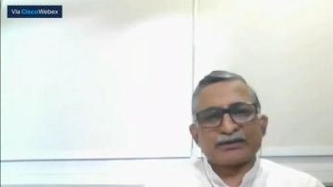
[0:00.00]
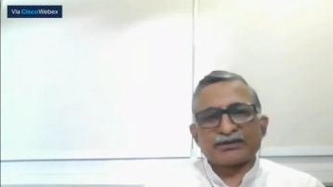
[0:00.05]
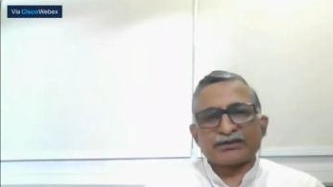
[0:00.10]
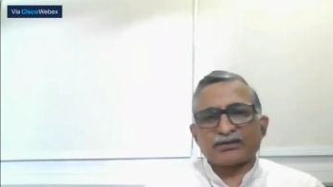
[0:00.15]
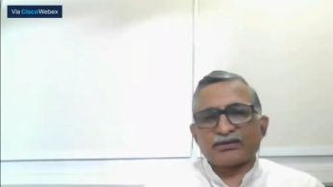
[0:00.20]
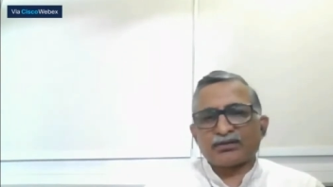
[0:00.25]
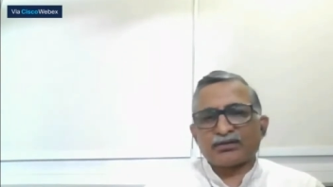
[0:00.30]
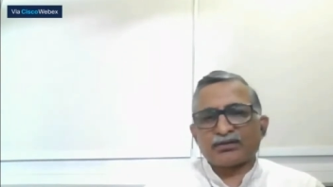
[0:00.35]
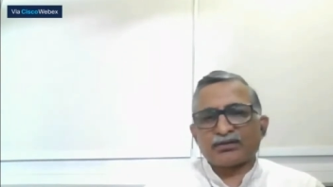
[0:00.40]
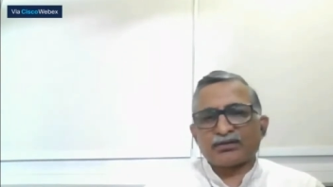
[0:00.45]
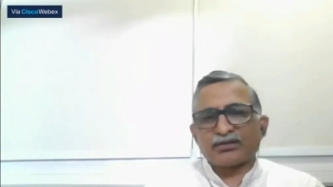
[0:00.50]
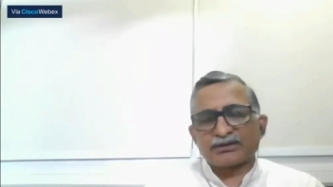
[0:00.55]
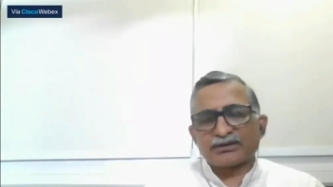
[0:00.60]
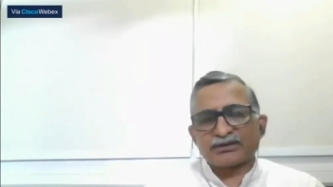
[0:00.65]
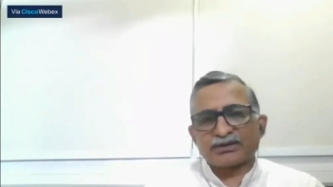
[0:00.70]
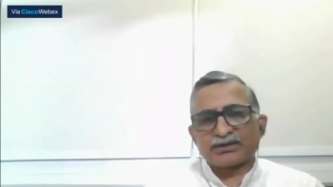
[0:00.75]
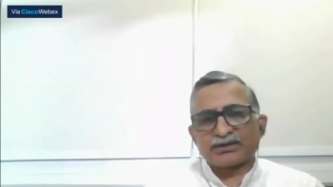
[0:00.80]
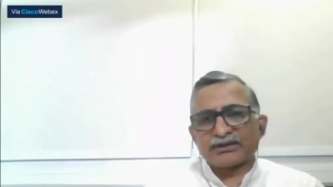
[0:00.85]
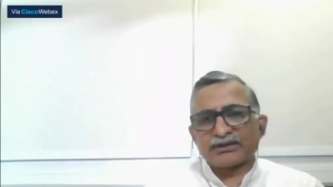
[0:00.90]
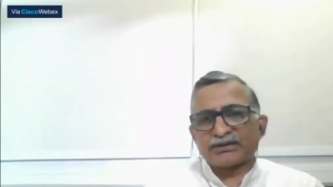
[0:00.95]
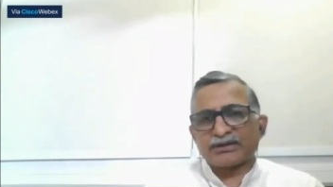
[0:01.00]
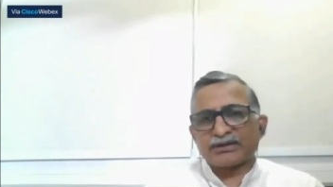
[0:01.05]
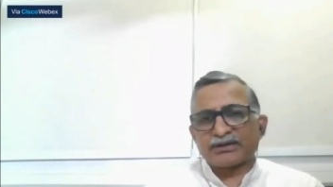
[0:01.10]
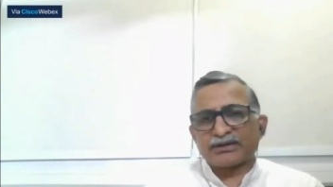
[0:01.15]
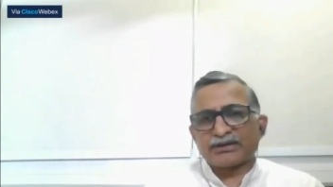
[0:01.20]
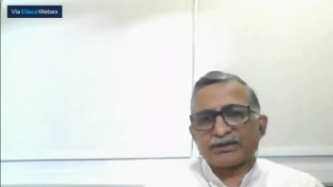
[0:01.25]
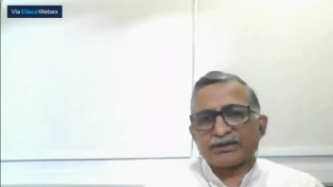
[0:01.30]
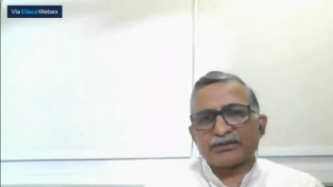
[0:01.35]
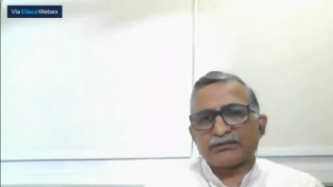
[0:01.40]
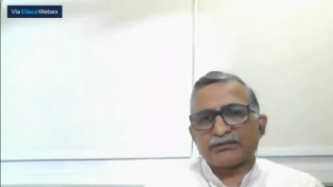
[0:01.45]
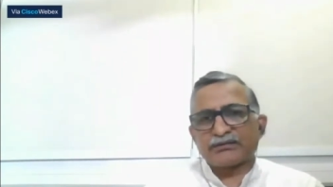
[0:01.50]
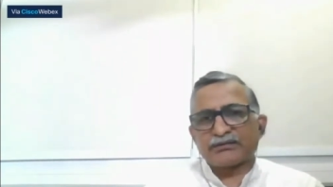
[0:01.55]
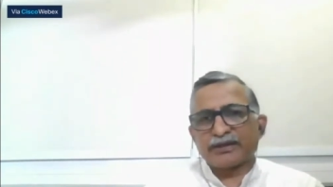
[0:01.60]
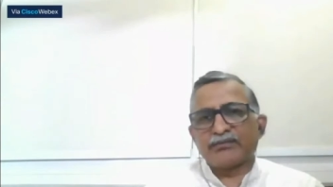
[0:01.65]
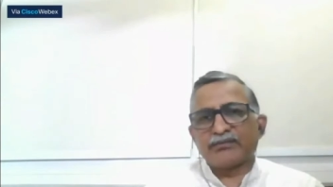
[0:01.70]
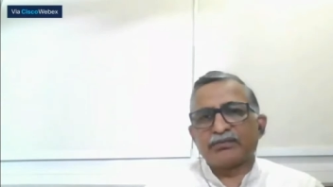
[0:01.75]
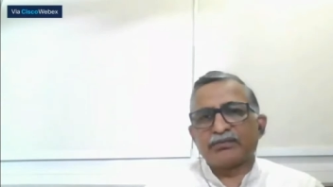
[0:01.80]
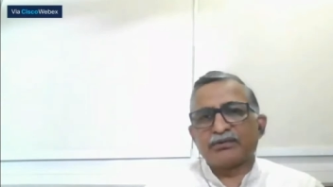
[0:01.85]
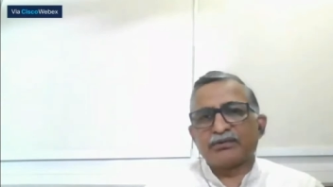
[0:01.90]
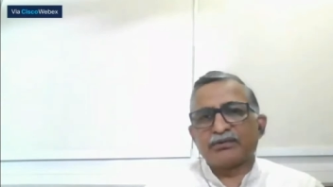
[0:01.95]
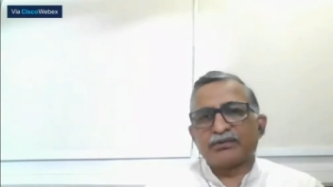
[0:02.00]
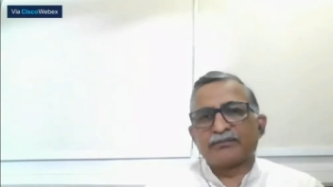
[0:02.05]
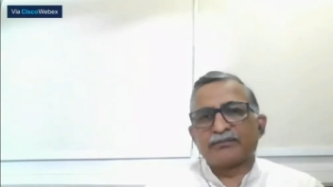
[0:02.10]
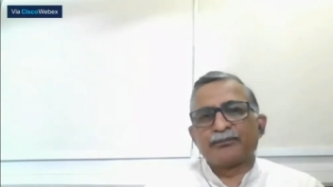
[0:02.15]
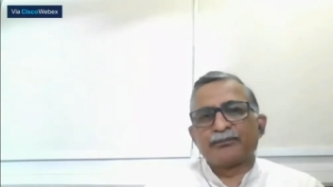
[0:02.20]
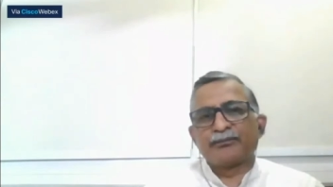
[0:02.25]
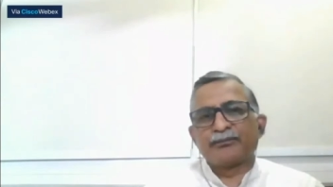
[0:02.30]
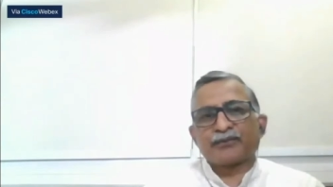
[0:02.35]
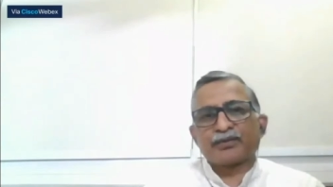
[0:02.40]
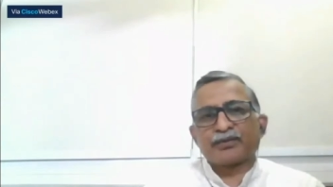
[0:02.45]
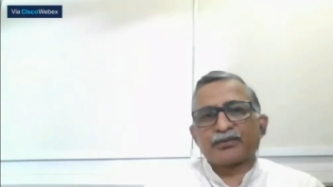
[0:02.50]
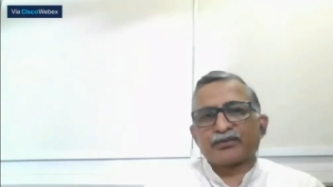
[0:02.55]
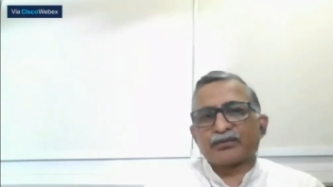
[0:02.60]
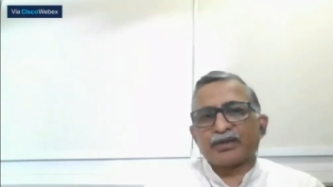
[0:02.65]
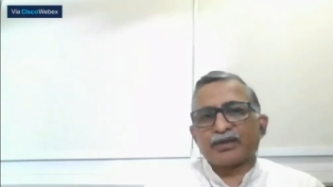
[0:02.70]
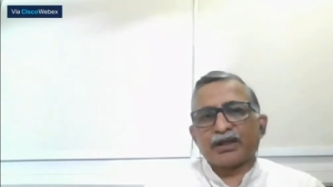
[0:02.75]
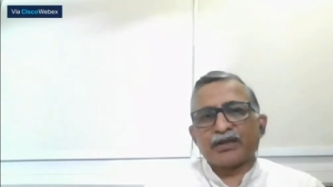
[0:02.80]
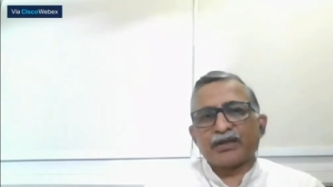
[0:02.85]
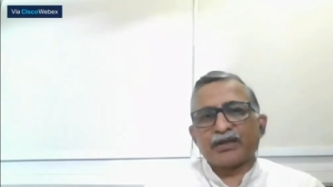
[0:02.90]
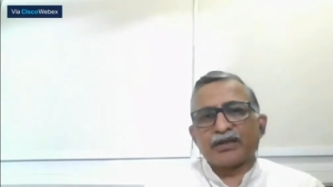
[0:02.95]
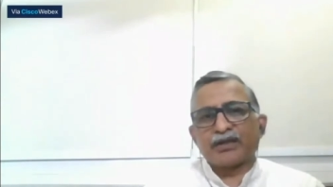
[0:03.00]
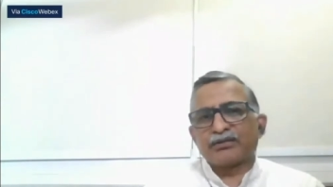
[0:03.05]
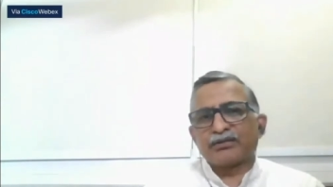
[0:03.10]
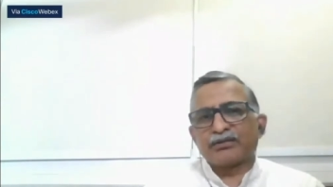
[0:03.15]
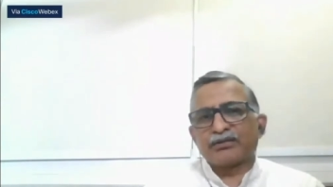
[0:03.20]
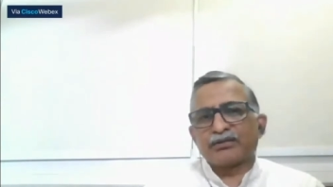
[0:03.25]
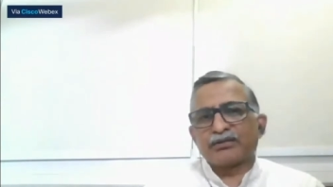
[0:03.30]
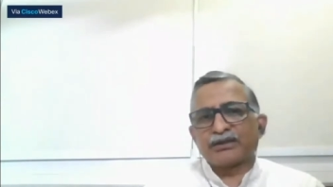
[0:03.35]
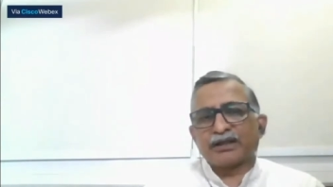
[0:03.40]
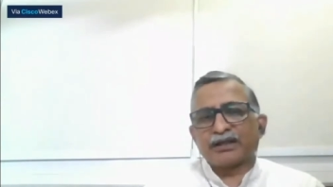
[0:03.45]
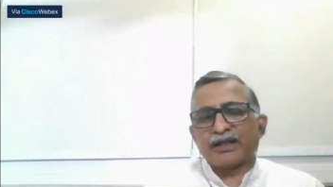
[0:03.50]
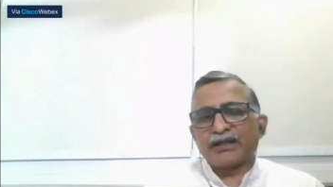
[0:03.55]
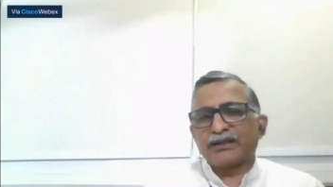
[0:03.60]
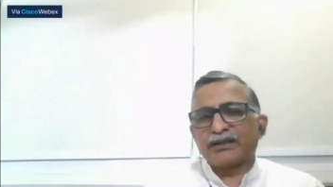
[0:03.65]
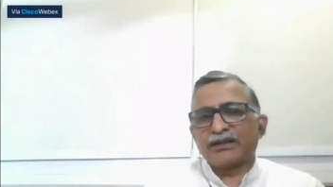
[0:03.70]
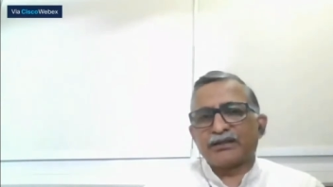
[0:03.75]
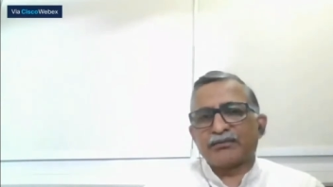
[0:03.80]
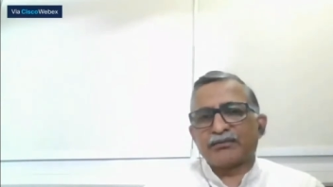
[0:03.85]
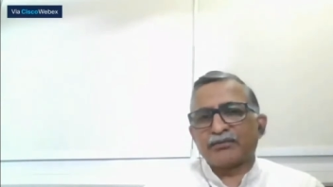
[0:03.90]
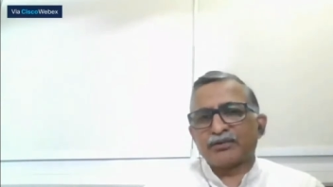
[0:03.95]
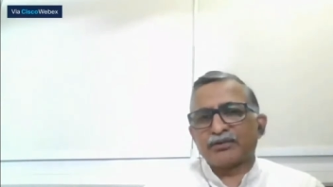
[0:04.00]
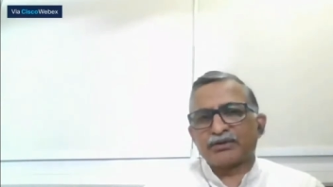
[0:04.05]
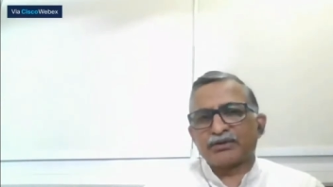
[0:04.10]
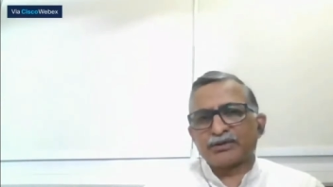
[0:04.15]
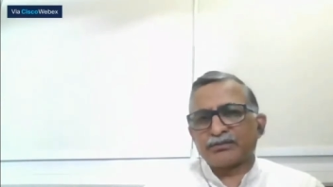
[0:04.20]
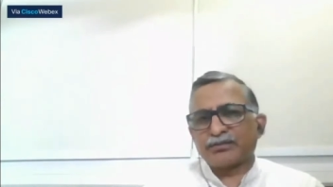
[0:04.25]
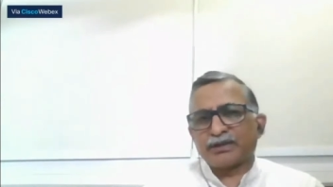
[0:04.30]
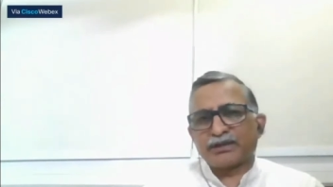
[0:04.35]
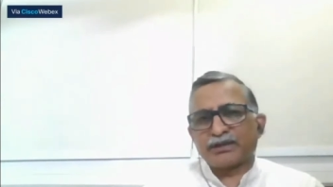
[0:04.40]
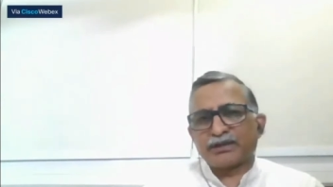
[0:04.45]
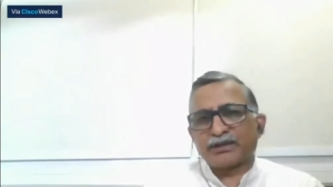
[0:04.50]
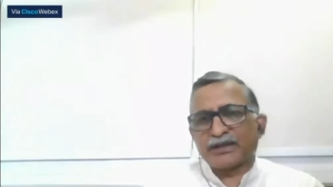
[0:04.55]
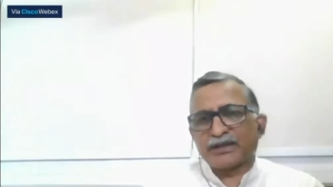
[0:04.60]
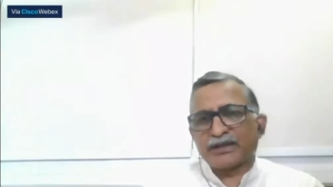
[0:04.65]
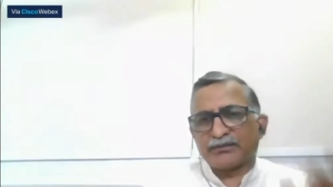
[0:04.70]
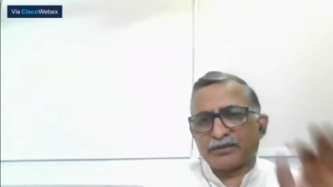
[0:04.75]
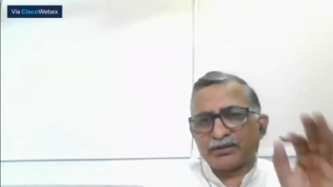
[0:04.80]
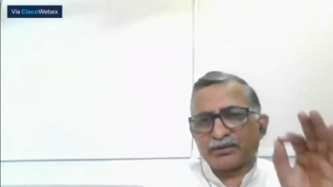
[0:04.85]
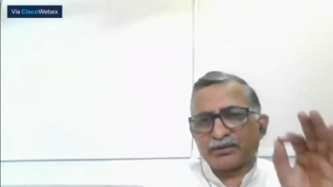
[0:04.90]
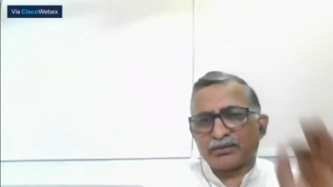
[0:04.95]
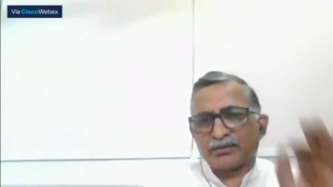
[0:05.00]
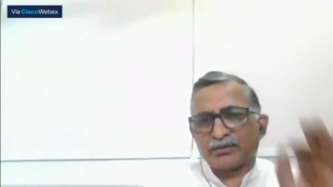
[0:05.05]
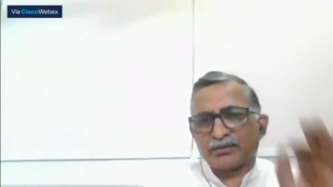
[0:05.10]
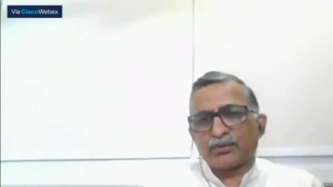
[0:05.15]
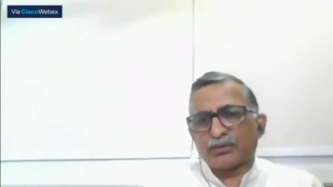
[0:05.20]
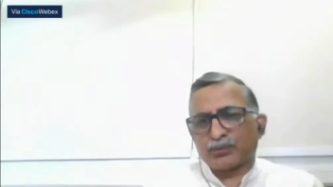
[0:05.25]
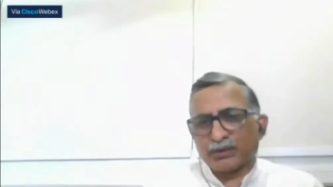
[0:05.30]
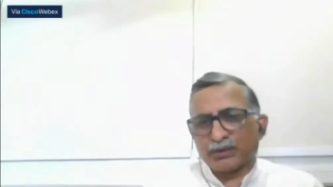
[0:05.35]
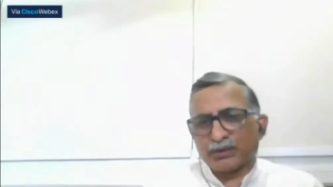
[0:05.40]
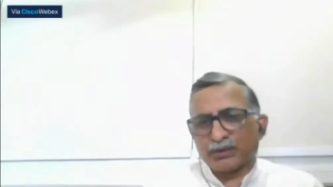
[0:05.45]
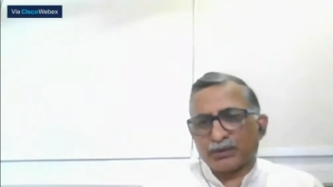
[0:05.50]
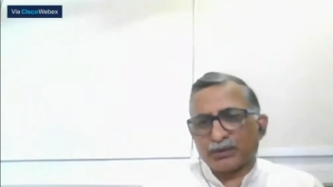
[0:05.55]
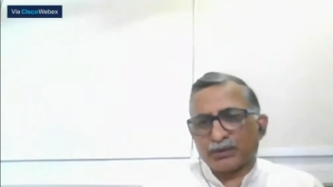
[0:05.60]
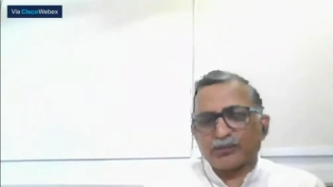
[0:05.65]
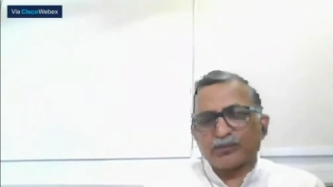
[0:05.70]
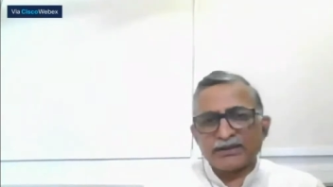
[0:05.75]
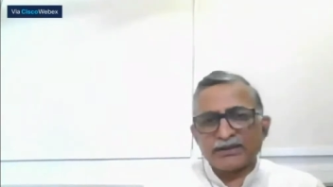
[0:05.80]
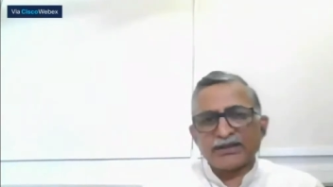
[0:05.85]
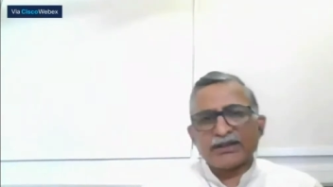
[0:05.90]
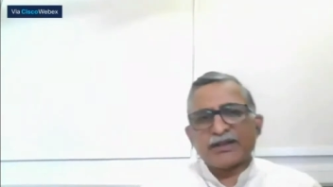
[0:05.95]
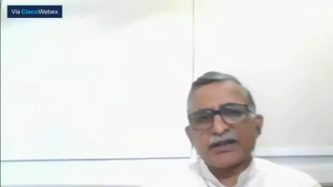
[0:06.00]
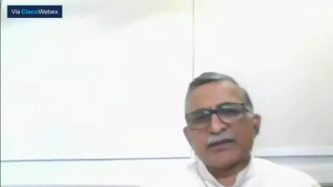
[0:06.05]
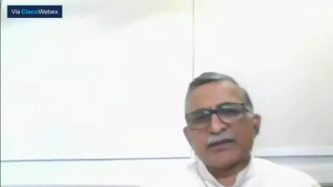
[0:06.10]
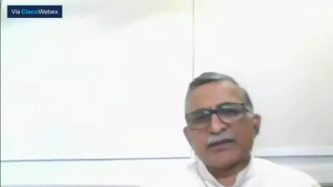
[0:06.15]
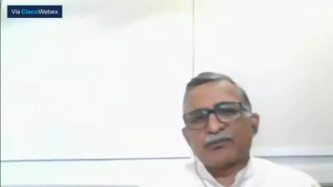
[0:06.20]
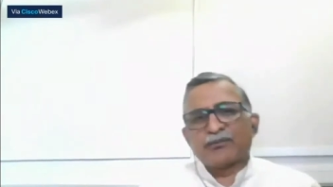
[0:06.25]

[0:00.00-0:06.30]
And special toxicity studies are also available so I don't think, and most importantly, I want to quote one thing.